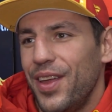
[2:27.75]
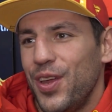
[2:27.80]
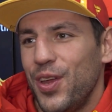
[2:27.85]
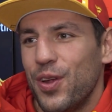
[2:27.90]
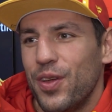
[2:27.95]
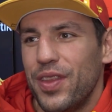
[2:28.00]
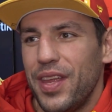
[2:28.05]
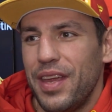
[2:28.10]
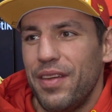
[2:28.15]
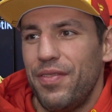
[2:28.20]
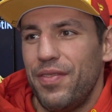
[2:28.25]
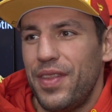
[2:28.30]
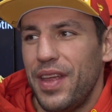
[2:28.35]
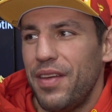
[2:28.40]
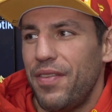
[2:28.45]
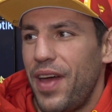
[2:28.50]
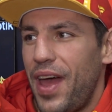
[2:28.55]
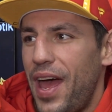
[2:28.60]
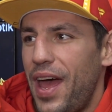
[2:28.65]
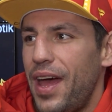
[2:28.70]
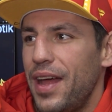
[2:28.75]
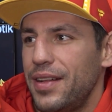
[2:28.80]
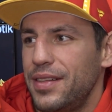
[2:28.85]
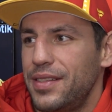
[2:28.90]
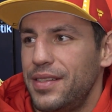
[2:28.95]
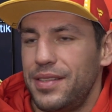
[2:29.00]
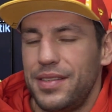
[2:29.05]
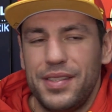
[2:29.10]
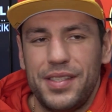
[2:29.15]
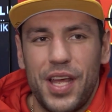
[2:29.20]
You know they've they've
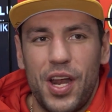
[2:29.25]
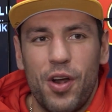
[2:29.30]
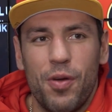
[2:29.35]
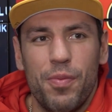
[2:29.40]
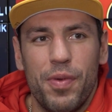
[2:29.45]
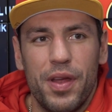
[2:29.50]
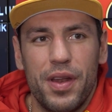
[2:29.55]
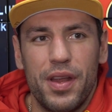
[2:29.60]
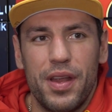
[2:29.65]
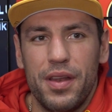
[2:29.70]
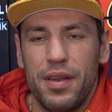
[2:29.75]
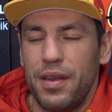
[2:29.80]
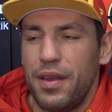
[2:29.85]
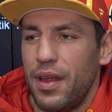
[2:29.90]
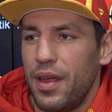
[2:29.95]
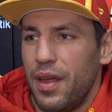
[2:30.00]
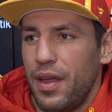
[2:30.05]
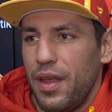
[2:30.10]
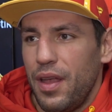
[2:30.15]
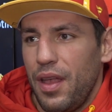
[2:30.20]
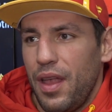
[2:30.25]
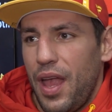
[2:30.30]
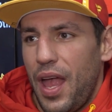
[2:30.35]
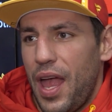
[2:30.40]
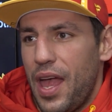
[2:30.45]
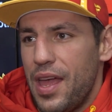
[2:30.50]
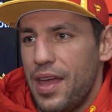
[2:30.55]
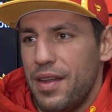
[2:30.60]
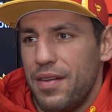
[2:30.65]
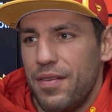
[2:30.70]
had centermen, and
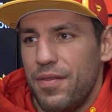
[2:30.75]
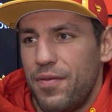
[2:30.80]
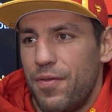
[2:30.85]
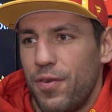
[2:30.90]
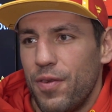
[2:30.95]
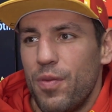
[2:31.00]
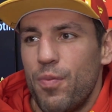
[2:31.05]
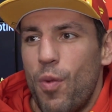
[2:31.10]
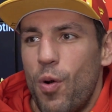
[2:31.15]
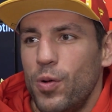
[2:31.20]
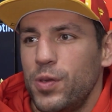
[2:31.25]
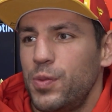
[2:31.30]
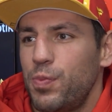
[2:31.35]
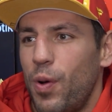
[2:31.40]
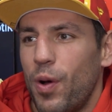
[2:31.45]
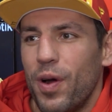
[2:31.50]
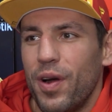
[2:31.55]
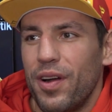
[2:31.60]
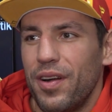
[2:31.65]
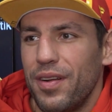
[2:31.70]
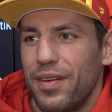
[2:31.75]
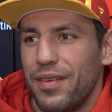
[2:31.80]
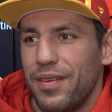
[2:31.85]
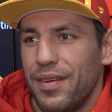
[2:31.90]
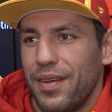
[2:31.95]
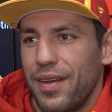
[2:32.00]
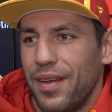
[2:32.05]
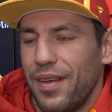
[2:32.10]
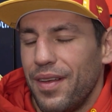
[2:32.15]
and for the most part,